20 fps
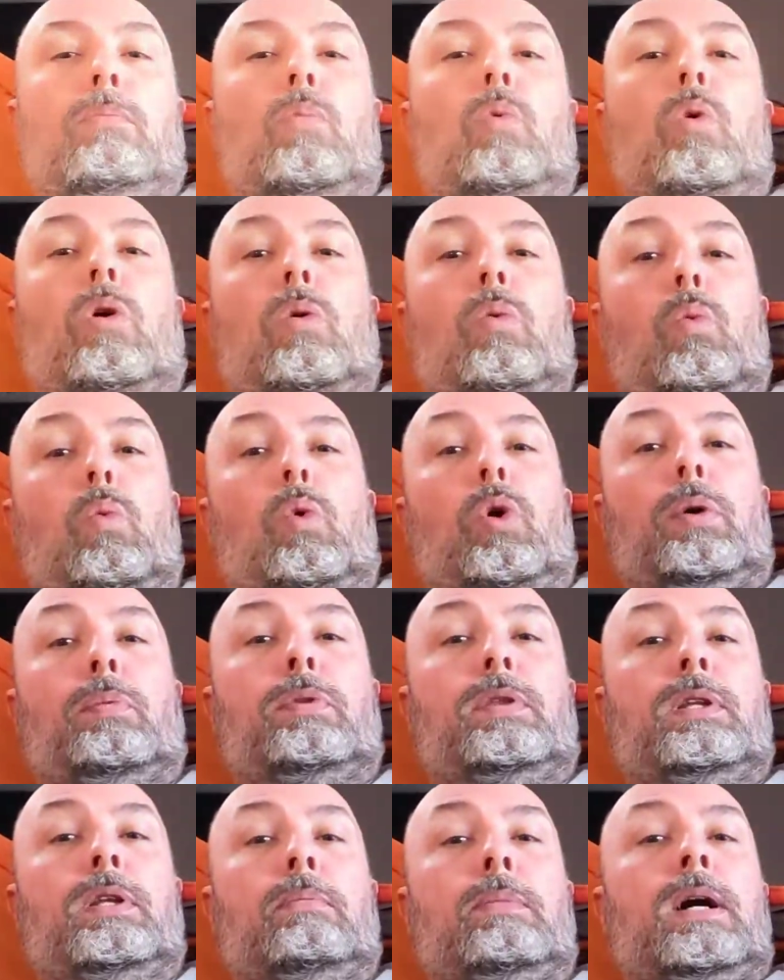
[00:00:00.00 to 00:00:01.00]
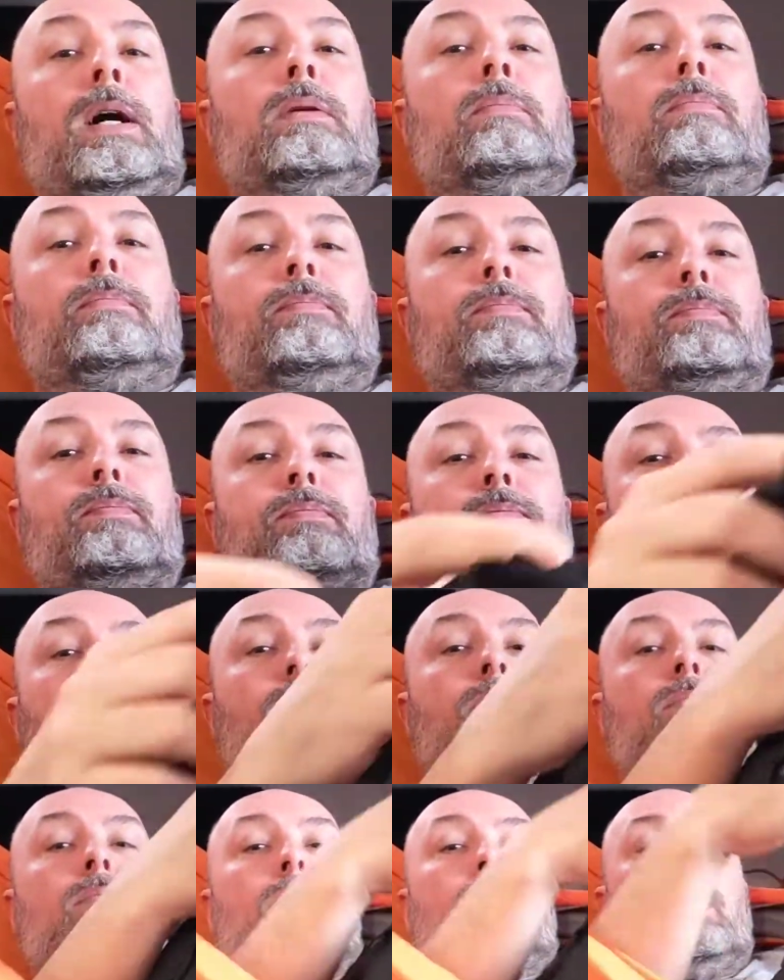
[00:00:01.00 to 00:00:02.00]
more warmth in the bottom,
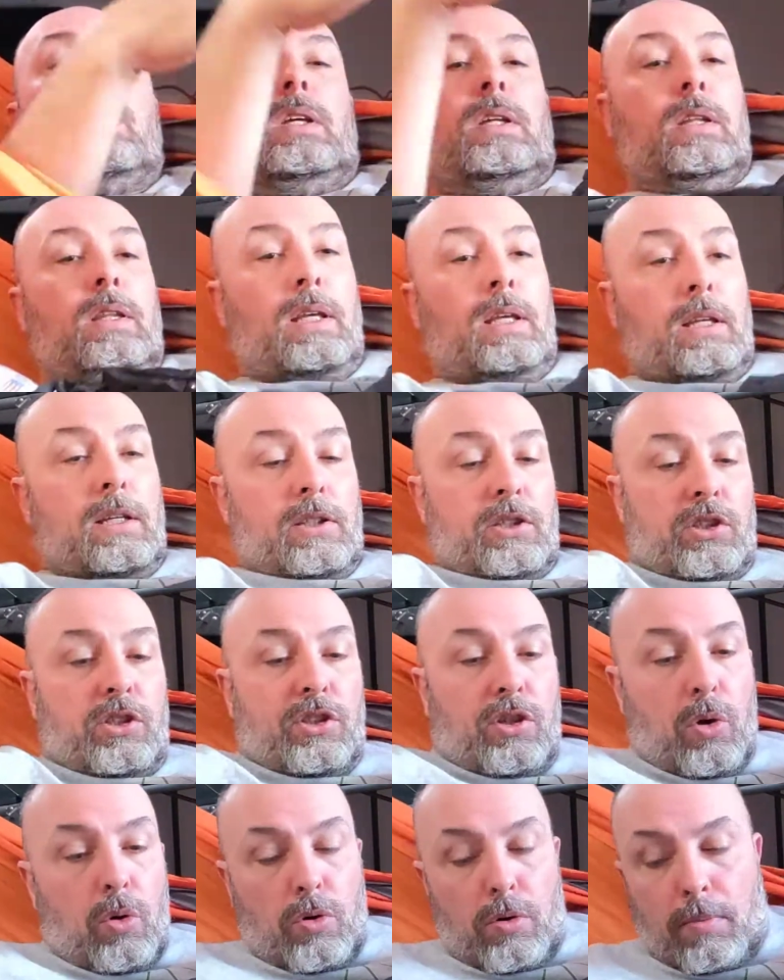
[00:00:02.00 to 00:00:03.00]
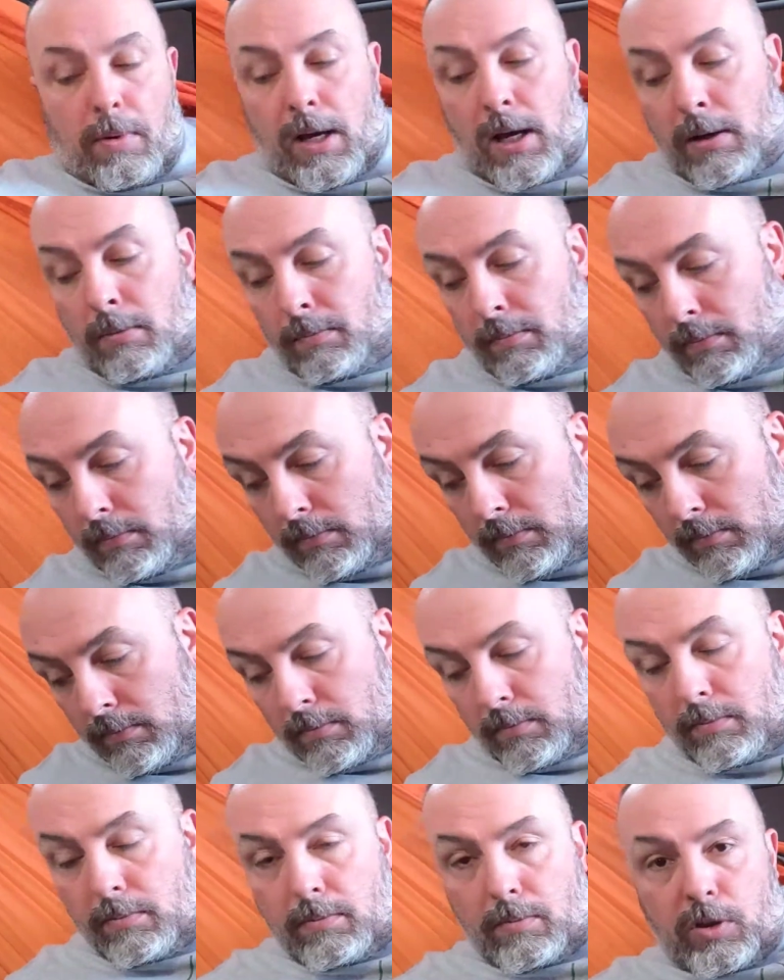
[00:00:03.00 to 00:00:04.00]
the sewn
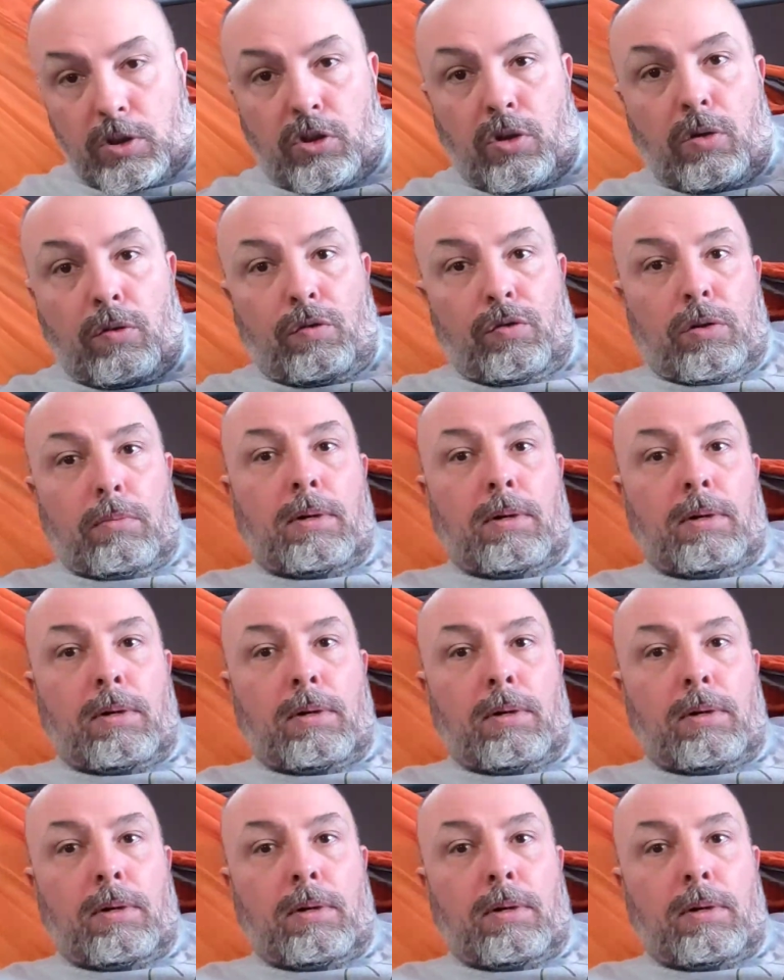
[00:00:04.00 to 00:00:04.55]
foot